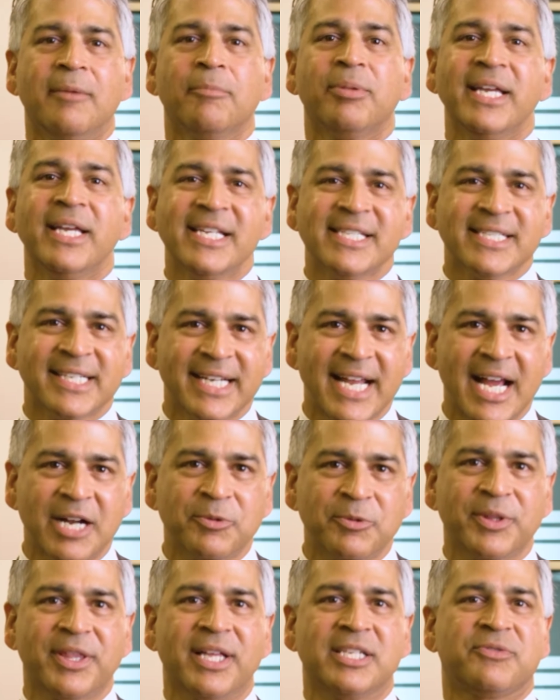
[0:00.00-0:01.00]
Please
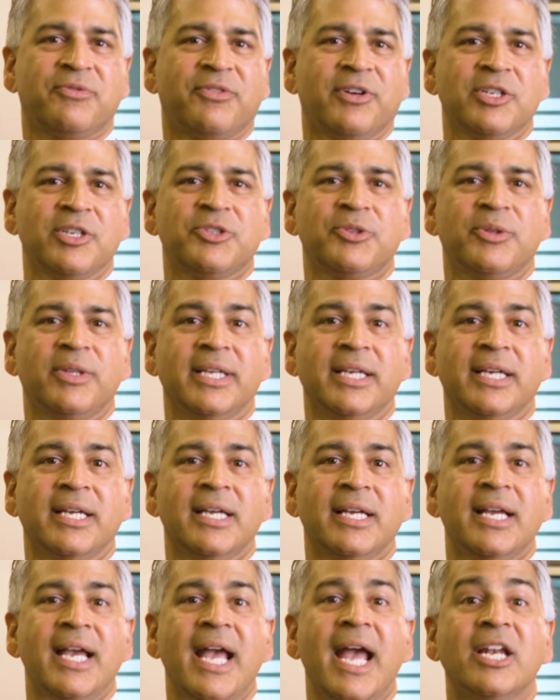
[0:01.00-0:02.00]
connect with us virtually
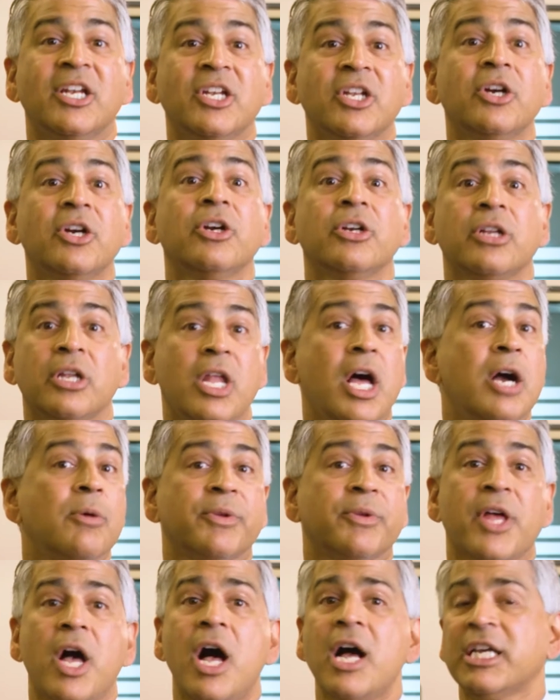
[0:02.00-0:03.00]
and learn along
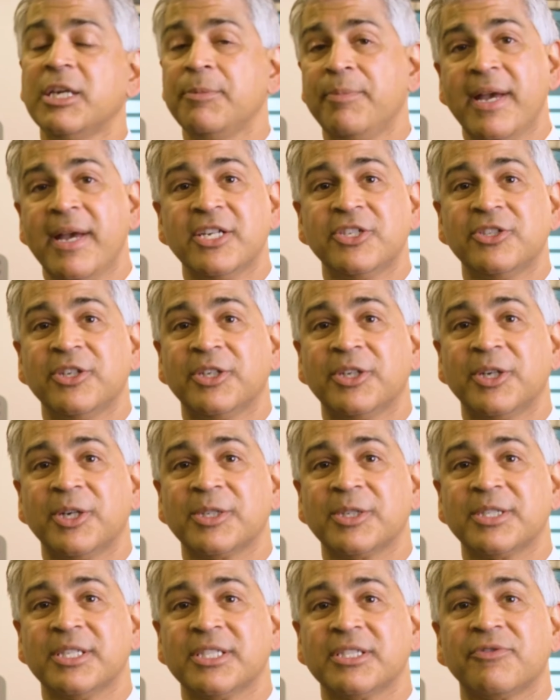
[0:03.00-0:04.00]
with occupational
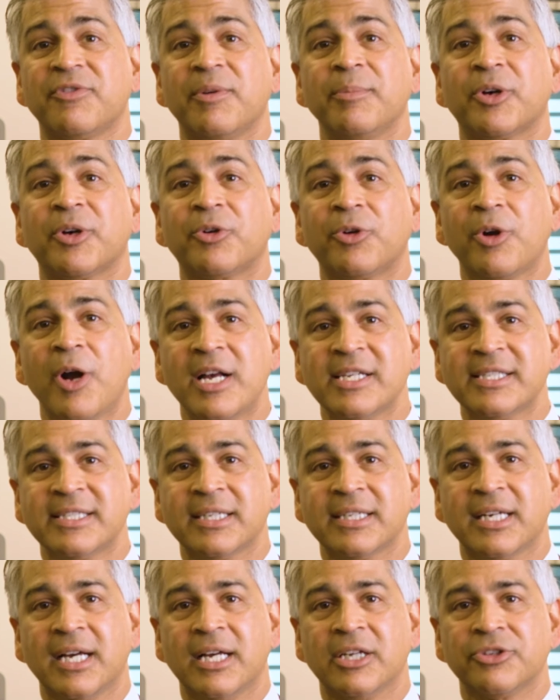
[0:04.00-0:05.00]
nurses from across
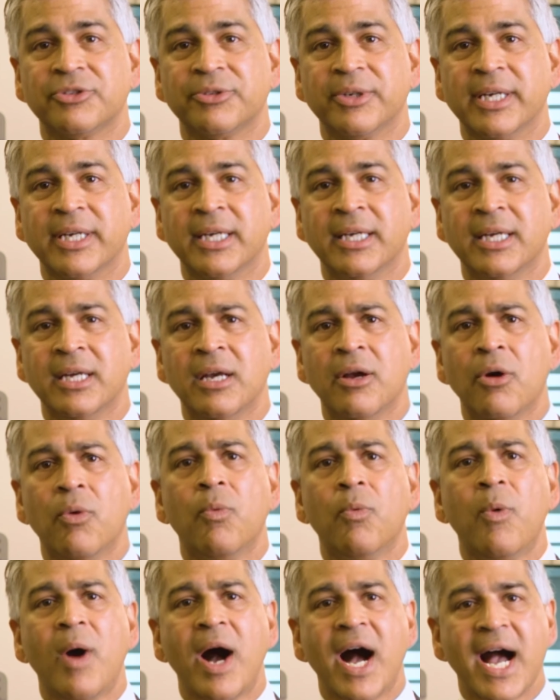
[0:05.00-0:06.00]
the country
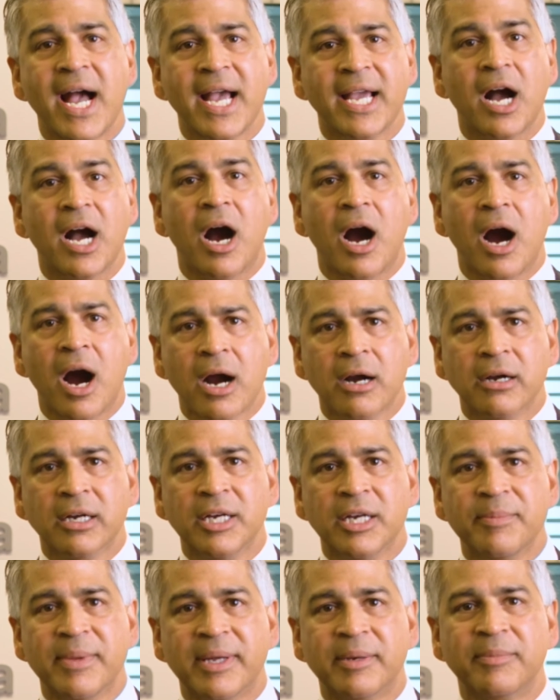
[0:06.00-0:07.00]
why our
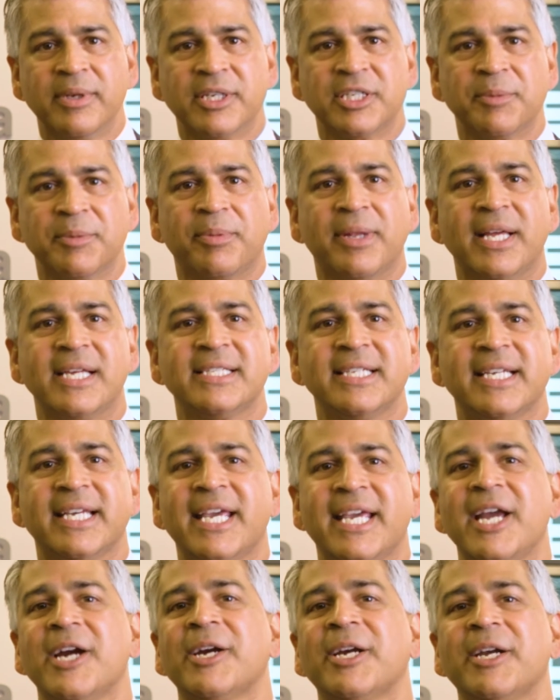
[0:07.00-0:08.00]
commitment to placing
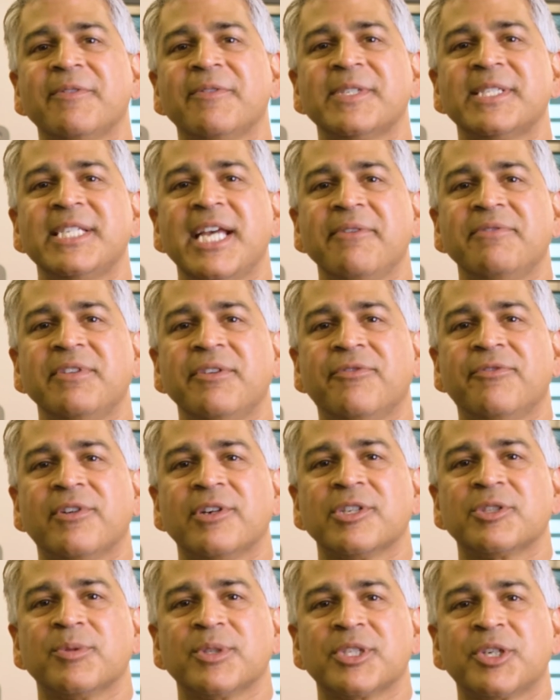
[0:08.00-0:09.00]
caregiver safety
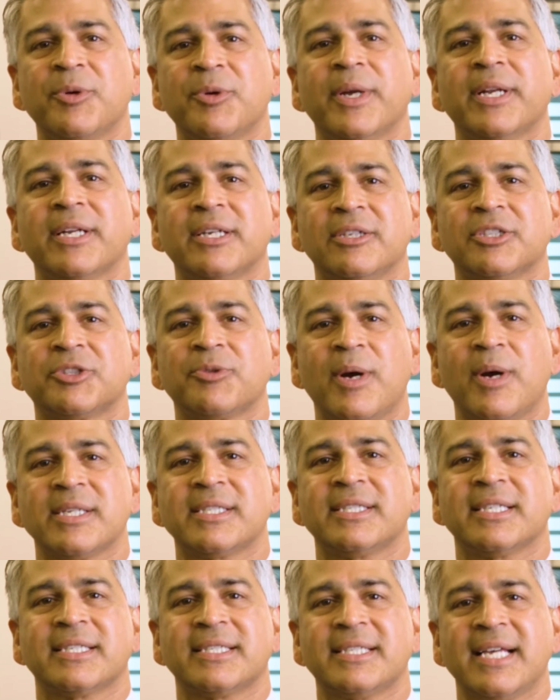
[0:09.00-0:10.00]
first was critical to our
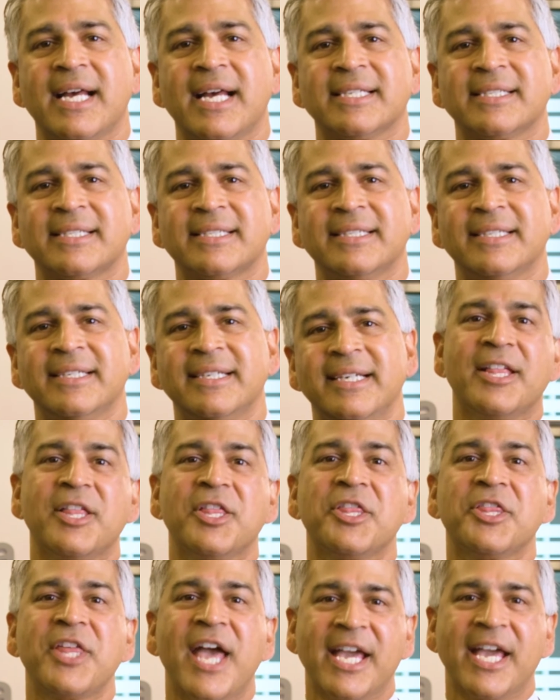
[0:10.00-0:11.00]
success.
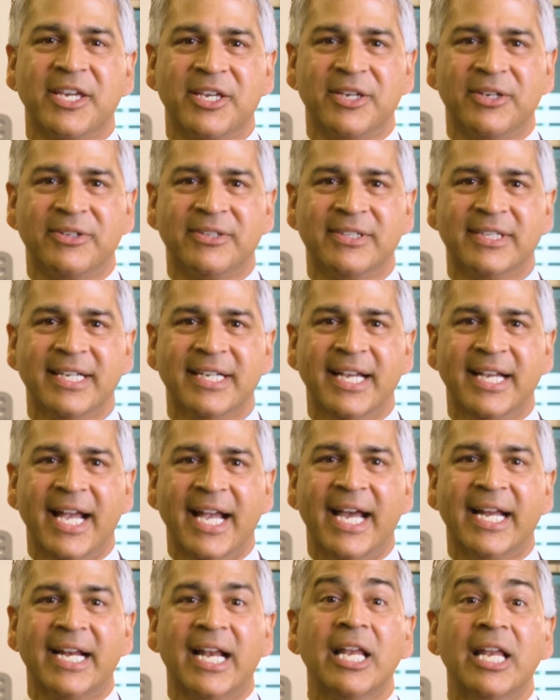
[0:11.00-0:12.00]
Thank you.
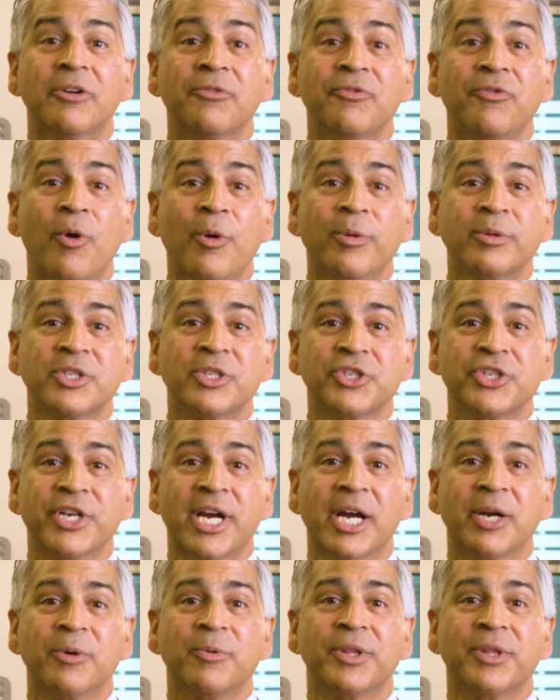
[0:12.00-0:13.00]
And I look forward to
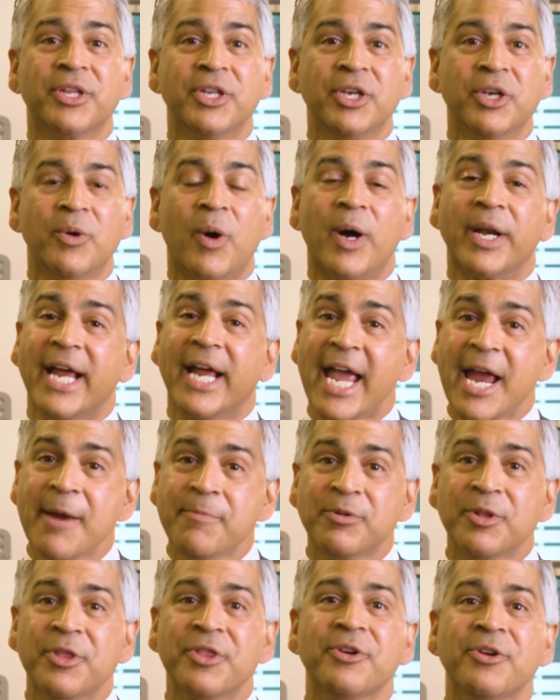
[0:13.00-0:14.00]
sharing with you on
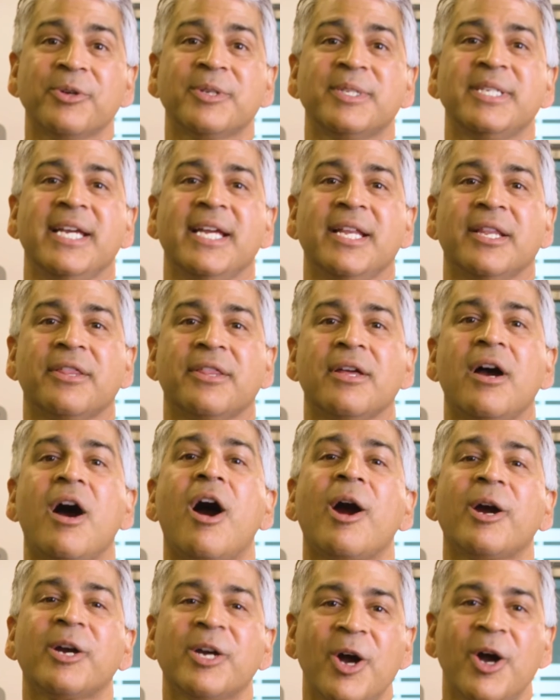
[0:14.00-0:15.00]
April 13th
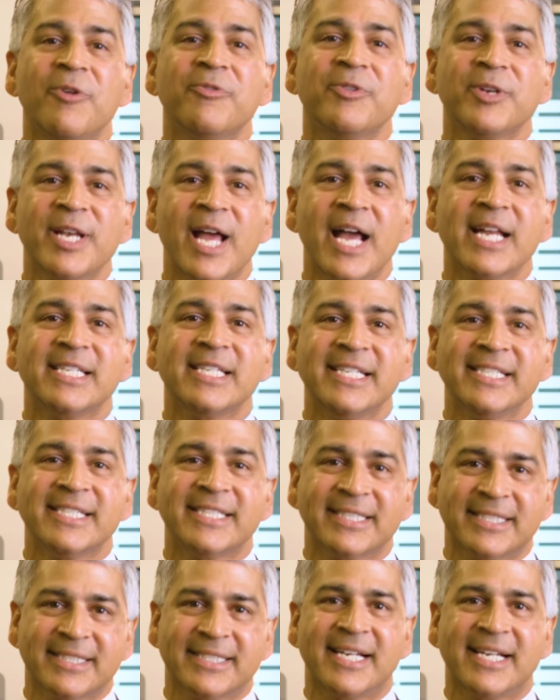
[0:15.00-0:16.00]
our COVID 19
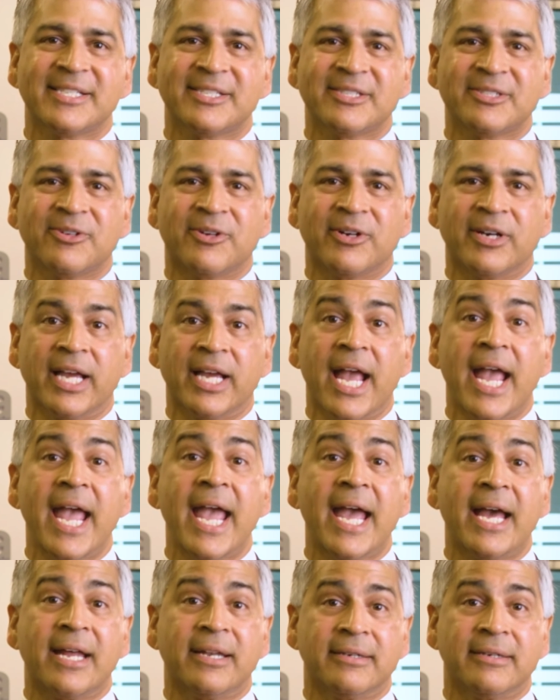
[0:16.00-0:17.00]
success story
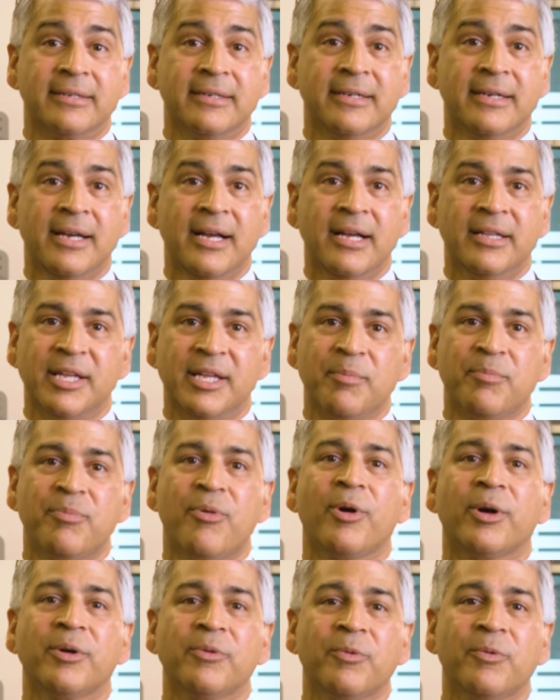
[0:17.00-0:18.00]
and the
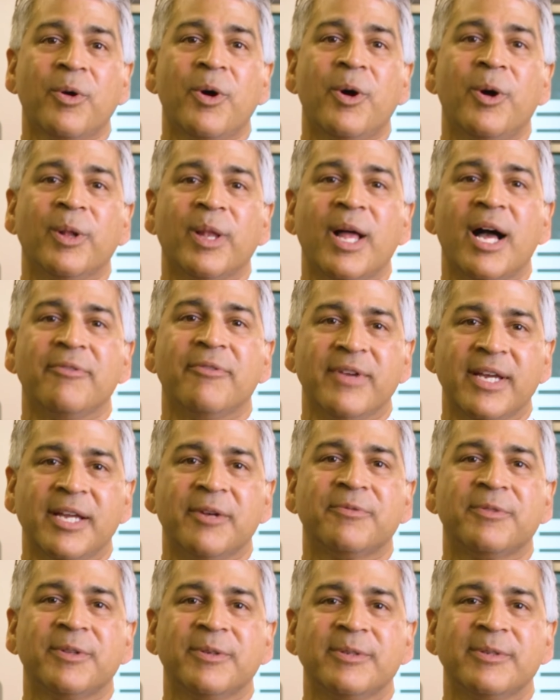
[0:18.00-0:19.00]
important role of
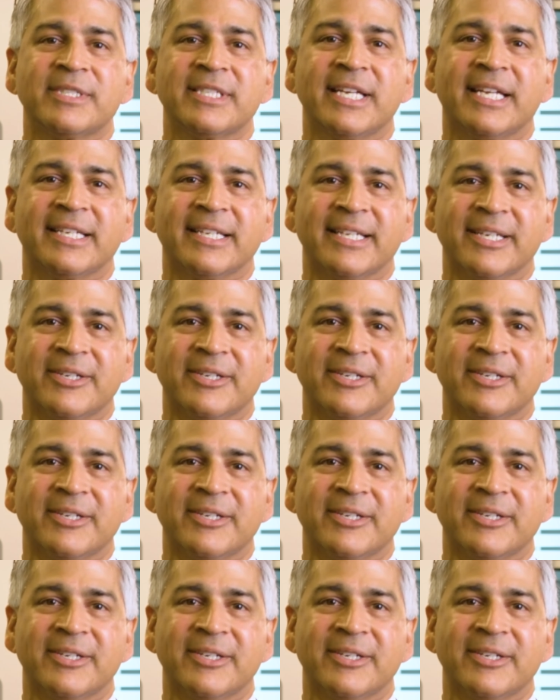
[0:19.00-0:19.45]
influence and